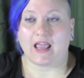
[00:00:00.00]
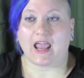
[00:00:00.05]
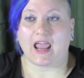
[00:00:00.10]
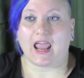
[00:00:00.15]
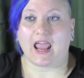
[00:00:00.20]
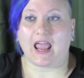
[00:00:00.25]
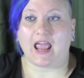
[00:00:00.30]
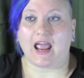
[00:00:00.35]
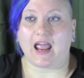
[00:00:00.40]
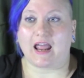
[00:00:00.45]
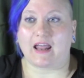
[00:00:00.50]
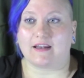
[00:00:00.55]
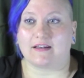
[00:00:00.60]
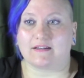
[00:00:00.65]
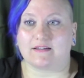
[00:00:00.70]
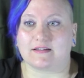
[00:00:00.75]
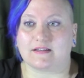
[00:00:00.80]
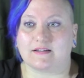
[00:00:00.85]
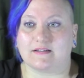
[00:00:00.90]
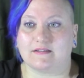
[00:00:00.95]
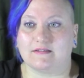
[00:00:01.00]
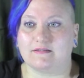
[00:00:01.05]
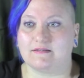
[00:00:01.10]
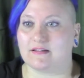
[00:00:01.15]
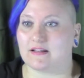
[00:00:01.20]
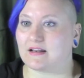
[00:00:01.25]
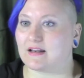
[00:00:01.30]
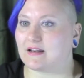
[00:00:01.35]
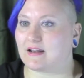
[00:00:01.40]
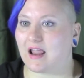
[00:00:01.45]
and
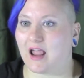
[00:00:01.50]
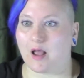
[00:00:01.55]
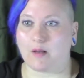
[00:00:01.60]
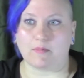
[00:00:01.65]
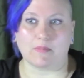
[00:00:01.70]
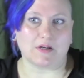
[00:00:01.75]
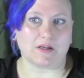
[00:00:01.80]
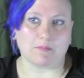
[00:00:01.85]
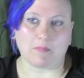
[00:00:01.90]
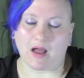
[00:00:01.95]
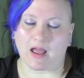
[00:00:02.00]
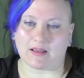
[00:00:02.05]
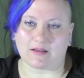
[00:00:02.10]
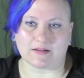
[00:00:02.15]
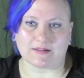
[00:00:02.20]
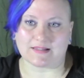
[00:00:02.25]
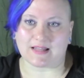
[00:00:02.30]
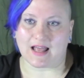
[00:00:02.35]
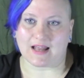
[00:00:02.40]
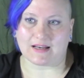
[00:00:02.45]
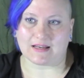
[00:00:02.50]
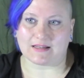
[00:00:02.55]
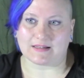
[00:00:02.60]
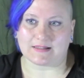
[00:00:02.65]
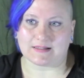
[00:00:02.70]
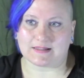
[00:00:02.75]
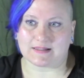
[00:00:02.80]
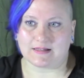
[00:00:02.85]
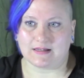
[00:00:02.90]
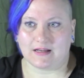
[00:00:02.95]
then how many miles that
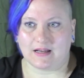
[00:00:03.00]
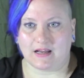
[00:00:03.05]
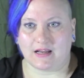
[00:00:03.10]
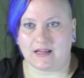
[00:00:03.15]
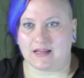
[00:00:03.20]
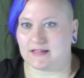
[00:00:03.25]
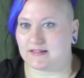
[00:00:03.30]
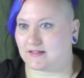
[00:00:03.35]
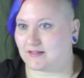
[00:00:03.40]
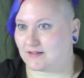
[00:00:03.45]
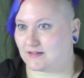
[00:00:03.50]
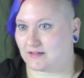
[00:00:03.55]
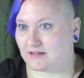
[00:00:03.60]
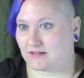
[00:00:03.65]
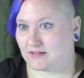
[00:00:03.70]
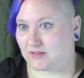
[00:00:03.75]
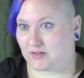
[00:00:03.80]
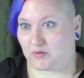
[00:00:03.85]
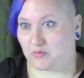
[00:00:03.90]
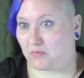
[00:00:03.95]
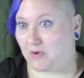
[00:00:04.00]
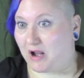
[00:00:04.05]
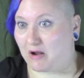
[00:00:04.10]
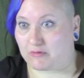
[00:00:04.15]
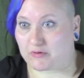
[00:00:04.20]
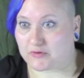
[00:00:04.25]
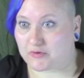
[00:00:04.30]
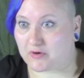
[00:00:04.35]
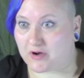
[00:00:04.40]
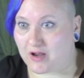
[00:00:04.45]
is. Is it a
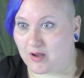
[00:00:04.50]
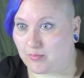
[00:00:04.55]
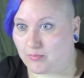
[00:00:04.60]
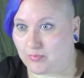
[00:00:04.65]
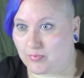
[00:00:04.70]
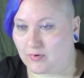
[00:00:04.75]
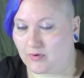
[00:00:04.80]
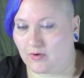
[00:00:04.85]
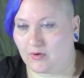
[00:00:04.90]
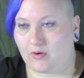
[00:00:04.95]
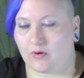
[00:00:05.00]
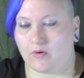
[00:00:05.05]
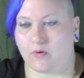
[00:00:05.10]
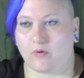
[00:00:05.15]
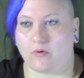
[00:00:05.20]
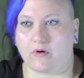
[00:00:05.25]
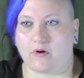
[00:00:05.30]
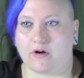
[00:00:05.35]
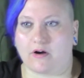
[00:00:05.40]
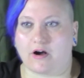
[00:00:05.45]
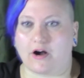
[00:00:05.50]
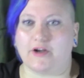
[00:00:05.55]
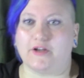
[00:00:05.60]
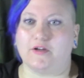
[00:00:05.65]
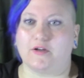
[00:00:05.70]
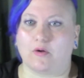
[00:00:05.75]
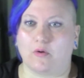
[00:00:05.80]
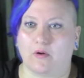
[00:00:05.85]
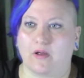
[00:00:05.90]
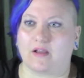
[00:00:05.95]
round trip, or are you
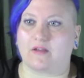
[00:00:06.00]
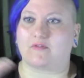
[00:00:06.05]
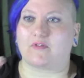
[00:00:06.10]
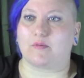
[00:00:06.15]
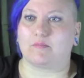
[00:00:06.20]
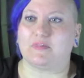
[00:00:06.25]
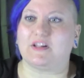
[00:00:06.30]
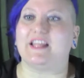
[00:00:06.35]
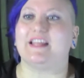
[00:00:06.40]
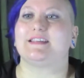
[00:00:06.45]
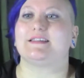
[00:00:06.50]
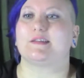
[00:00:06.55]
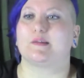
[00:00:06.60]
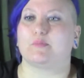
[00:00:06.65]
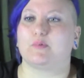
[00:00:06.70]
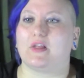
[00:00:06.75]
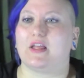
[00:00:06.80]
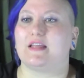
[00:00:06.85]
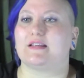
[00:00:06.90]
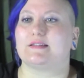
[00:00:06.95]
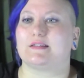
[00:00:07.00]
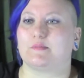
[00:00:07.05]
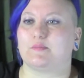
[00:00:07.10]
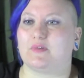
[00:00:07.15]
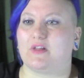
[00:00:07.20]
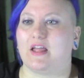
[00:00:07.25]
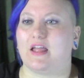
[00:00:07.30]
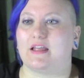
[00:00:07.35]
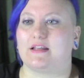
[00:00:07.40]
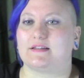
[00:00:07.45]
going from place to place to
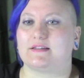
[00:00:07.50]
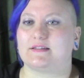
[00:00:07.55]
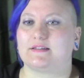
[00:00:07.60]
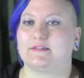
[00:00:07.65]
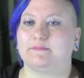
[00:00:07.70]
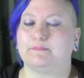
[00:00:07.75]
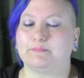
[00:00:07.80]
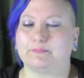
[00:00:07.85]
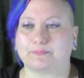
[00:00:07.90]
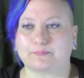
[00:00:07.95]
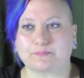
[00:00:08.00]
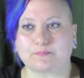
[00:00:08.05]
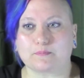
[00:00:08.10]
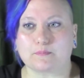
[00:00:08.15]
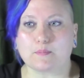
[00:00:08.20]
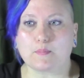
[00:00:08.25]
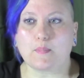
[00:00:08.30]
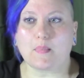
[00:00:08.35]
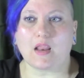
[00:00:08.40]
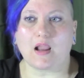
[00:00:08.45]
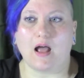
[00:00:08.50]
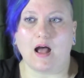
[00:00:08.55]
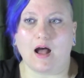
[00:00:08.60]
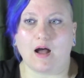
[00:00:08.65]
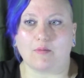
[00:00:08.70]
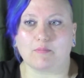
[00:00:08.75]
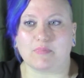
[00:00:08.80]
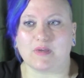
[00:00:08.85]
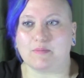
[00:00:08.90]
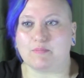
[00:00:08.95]
place?
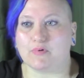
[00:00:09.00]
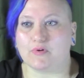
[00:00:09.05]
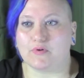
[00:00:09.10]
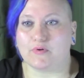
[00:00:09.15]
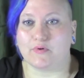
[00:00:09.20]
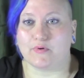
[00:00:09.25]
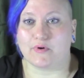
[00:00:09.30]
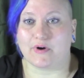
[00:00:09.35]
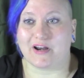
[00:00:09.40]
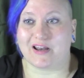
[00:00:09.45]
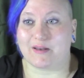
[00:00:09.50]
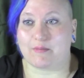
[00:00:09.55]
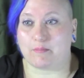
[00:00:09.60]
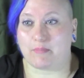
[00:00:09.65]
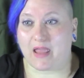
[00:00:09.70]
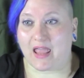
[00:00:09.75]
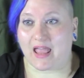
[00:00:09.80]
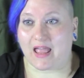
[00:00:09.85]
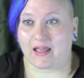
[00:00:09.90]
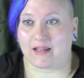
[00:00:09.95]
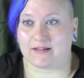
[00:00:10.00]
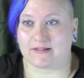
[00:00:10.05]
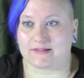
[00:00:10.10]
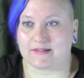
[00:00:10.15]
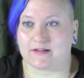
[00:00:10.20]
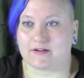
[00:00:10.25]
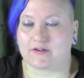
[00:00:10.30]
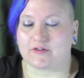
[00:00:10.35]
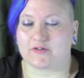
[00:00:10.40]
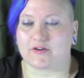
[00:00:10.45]
People who are in bands
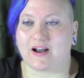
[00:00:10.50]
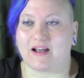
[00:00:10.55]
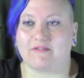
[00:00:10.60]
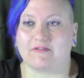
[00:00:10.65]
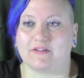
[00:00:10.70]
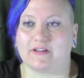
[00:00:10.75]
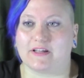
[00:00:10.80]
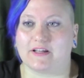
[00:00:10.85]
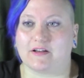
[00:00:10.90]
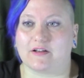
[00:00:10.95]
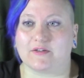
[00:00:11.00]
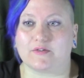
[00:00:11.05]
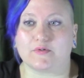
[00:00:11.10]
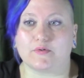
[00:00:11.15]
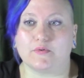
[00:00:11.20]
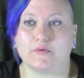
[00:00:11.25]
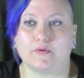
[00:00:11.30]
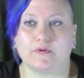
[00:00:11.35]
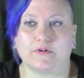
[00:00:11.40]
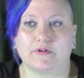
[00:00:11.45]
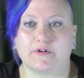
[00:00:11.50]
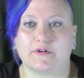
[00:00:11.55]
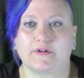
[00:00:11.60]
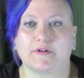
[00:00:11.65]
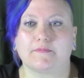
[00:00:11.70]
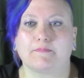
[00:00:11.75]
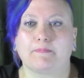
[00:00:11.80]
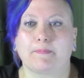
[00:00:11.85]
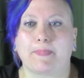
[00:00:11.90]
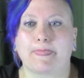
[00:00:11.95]
that are traveling on tour,
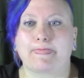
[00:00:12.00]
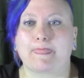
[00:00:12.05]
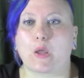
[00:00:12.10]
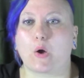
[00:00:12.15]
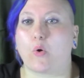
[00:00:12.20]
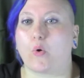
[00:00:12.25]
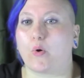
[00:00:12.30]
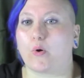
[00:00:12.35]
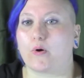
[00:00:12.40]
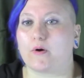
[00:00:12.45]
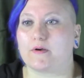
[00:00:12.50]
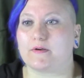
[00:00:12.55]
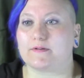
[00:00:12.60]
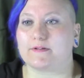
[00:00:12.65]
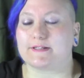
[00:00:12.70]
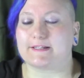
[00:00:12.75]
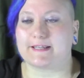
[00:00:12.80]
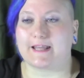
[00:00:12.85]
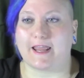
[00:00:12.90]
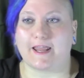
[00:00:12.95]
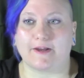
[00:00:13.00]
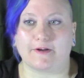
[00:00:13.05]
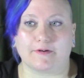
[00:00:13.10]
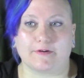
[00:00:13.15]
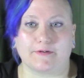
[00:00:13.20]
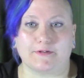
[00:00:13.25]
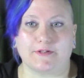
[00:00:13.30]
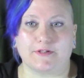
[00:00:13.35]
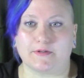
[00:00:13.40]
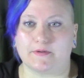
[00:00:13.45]
or say
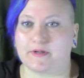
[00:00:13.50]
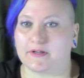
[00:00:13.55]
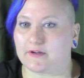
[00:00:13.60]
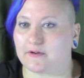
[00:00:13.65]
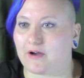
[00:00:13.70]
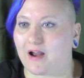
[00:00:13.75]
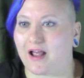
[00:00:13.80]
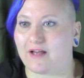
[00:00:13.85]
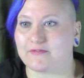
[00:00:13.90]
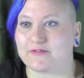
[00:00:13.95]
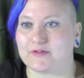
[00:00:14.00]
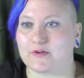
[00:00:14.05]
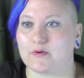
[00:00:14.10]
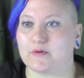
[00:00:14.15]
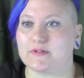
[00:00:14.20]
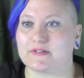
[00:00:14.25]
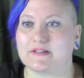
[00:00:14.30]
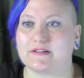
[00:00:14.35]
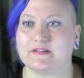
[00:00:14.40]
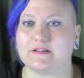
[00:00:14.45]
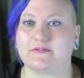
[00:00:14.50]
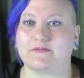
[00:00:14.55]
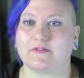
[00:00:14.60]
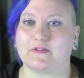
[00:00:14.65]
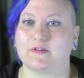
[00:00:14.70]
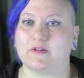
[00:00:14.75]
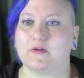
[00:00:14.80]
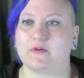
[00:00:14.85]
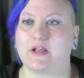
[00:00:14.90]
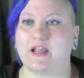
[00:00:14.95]
you're doing craft shows in
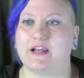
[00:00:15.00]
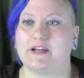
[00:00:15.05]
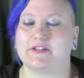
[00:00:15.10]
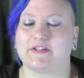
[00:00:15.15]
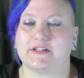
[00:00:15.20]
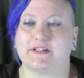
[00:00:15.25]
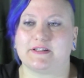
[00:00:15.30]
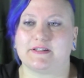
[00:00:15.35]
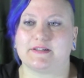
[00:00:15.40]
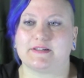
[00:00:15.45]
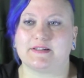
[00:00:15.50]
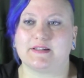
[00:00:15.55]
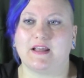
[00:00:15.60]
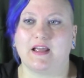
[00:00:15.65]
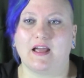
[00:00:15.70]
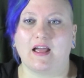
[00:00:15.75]
different locations,